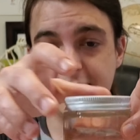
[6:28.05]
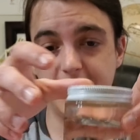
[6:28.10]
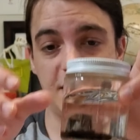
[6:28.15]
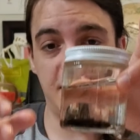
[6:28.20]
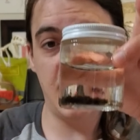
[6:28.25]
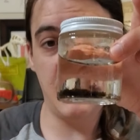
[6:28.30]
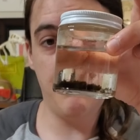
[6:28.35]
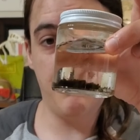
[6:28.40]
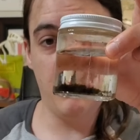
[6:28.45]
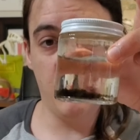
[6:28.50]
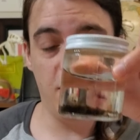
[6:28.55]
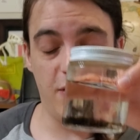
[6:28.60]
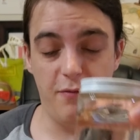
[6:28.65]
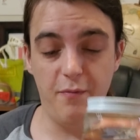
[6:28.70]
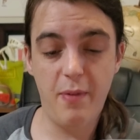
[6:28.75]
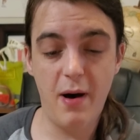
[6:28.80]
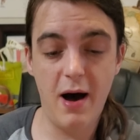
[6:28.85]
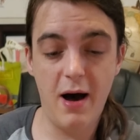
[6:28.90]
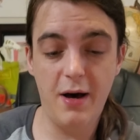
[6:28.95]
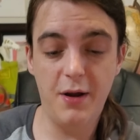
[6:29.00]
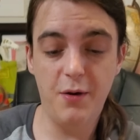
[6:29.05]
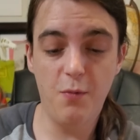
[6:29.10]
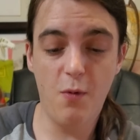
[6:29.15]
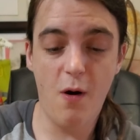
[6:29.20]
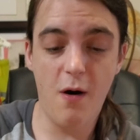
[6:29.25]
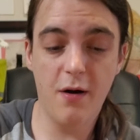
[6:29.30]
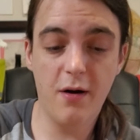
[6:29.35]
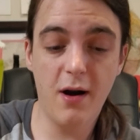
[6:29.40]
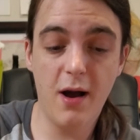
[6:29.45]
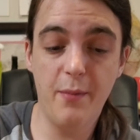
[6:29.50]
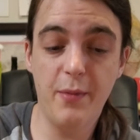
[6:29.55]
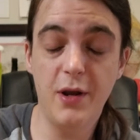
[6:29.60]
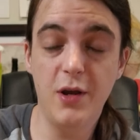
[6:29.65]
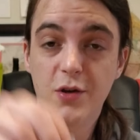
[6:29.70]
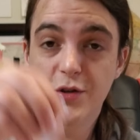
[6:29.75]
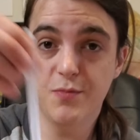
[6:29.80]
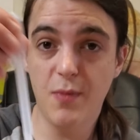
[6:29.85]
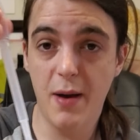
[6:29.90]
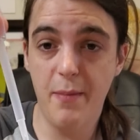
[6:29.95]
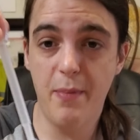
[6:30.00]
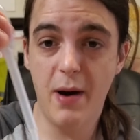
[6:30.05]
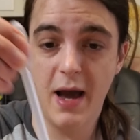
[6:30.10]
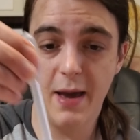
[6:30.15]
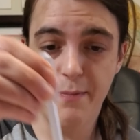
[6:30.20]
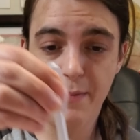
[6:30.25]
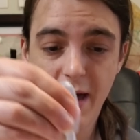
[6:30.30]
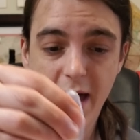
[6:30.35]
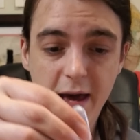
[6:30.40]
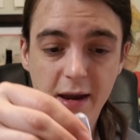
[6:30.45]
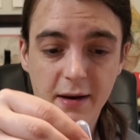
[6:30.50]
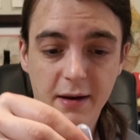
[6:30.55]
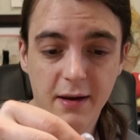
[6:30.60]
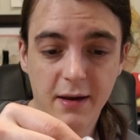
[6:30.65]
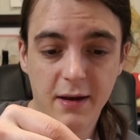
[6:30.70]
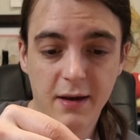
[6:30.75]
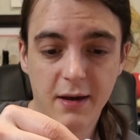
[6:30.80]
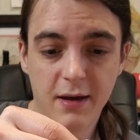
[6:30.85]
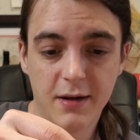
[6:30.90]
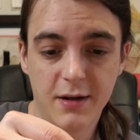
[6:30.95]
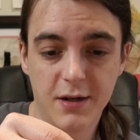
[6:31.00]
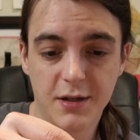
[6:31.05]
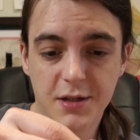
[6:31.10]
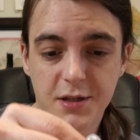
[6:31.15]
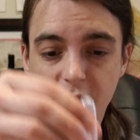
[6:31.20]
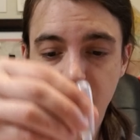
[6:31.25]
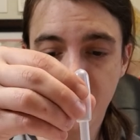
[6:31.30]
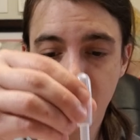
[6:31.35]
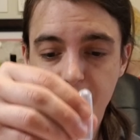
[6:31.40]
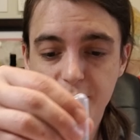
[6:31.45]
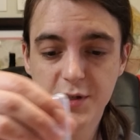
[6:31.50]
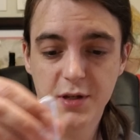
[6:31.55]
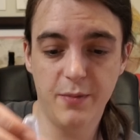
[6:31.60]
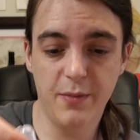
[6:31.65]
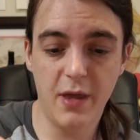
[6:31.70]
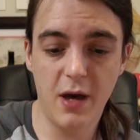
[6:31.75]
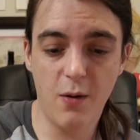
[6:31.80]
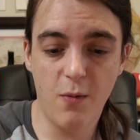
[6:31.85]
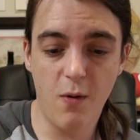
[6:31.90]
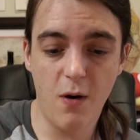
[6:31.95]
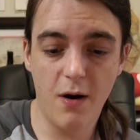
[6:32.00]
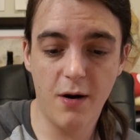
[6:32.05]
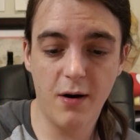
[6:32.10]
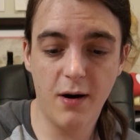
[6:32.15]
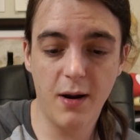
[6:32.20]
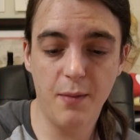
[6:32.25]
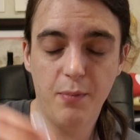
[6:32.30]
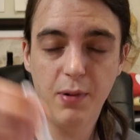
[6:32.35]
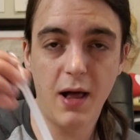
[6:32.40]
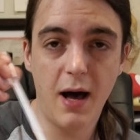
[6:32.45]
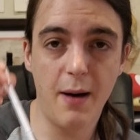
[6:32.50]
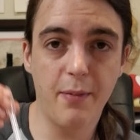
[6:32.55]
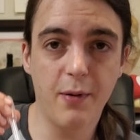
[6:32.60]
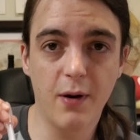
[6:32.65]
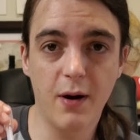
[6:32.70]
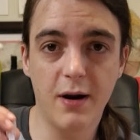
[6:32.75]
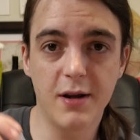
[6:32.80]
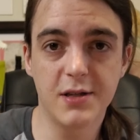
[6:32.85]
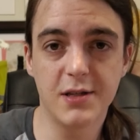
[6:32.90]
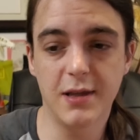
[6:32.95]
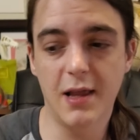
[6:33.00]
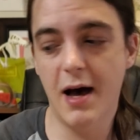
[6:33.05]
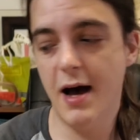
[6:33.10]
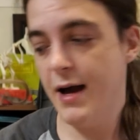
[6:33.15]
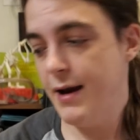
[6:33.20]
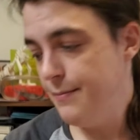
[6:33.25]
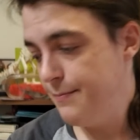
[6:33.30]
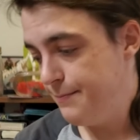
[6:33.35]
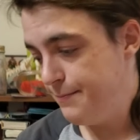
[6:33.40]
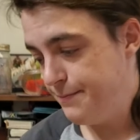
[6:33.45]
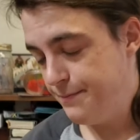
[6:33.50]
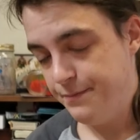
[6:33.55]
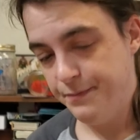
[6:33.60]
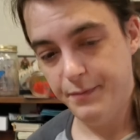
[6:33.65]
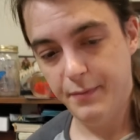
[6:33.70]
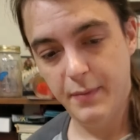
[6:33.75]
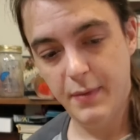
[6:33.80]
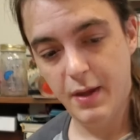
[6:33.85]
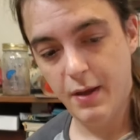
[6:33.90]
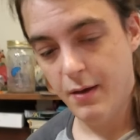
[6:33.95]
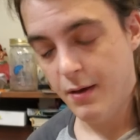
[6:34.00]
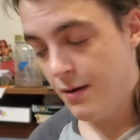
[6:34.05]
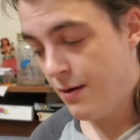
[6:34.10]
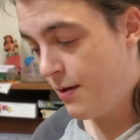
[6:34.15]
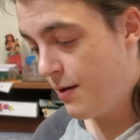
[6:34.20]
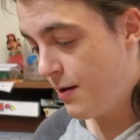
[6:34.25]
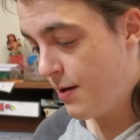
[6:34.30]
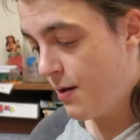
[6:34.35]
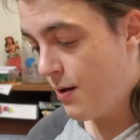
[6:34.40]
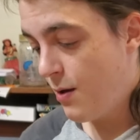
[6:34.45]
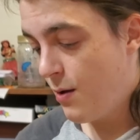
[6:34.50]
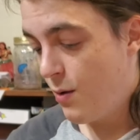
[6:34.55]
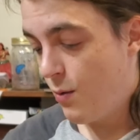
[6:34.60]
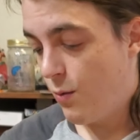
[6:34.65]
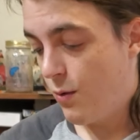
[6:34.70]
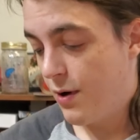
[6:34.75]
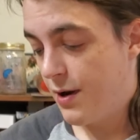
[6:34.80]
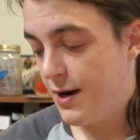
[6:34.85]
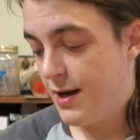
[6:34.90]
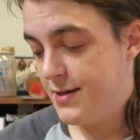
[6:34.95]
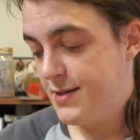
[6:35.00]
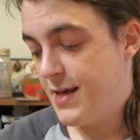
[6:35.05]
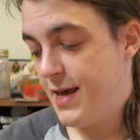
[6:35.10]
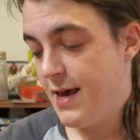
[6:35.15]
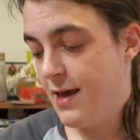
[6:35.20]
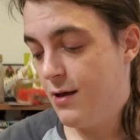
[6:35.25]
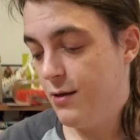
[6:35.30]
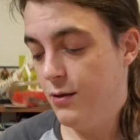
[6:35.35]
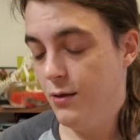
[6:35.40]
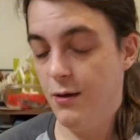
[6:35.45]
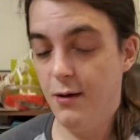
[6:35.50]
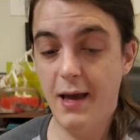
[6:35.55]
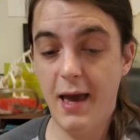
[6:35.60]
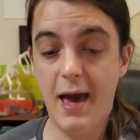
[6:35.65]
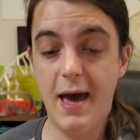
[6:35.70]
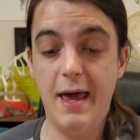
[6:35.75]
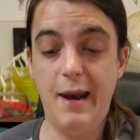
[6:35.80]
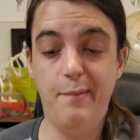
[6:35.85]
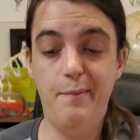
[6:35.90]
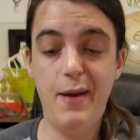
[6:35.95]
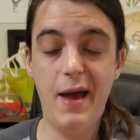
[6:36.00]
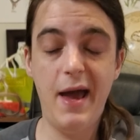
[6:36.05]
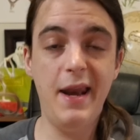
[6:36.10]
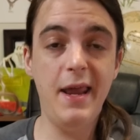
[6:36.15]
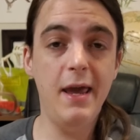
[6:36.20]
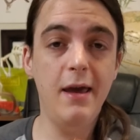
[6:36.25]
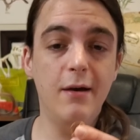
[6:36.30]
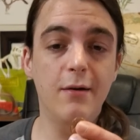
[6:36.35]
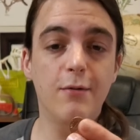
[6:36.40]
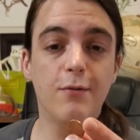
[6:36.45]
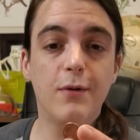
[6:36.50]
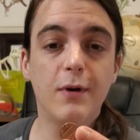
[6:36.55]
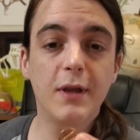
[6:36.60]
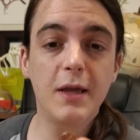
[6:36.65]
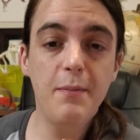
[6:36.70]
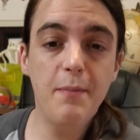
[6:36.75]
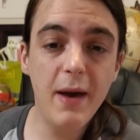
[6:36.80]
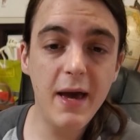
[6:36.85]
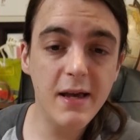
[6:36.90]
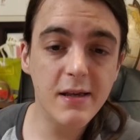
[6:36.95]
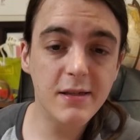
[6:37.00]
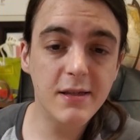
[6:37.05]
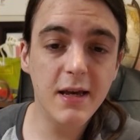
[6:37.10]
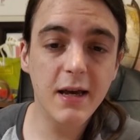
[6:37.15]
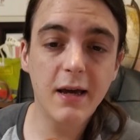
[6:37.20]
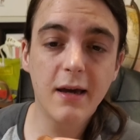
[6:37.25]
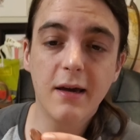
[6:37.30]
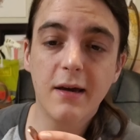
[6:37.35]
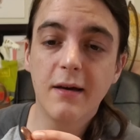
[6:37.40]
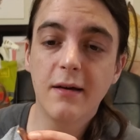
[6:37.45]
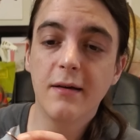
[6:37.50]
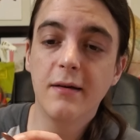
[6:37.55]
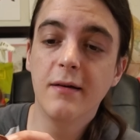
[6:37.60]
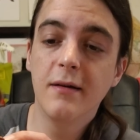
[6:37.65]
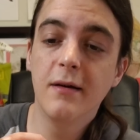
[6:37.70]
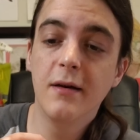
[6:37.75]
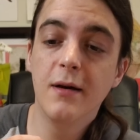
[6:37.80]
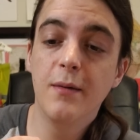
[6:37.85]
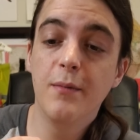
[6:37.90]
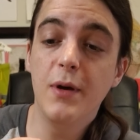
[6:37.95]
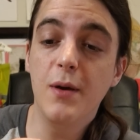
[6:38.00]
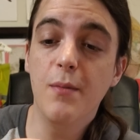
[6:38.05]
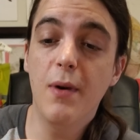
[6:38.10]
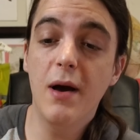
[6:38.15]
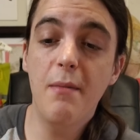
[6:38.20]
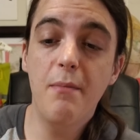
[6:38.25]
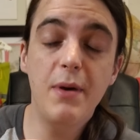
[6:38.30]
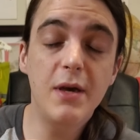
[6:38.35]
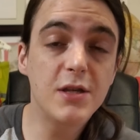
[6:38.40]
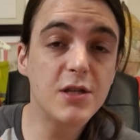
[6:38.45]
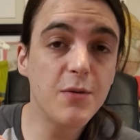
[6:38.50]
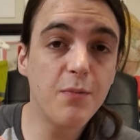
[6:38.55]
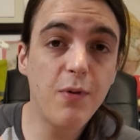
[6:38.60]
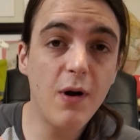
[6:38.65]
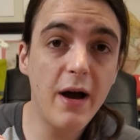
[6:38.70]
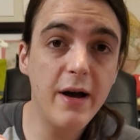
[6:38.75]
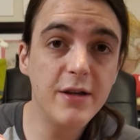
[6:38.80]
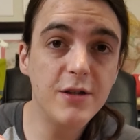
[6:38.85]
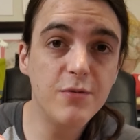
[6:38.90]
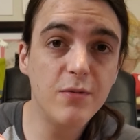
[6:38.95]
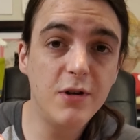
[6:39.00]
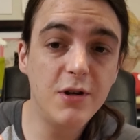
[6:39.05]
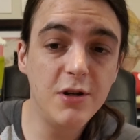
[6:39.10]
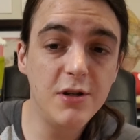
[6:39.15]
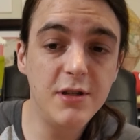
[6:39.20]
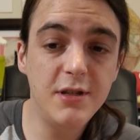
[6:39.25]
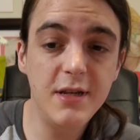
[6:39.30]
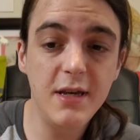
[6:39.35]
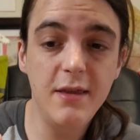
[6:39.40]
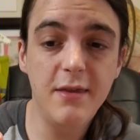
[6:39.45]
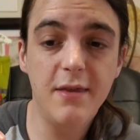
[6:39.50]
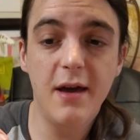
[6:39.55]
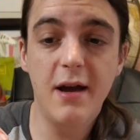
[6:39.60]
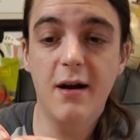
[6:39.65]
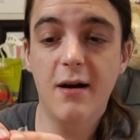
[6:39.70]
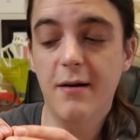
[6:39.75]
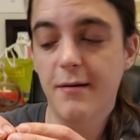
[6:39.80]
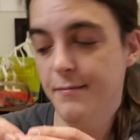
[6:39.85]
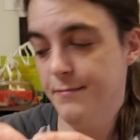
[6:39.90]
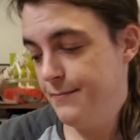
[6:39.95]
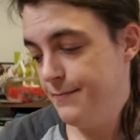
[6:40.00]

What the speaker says: sample of pond water. I'm going to use my pipette to suck up some of that water and plop her on a slide. We're going to take a look at a penny, really basic, but you might be surprised what you see there.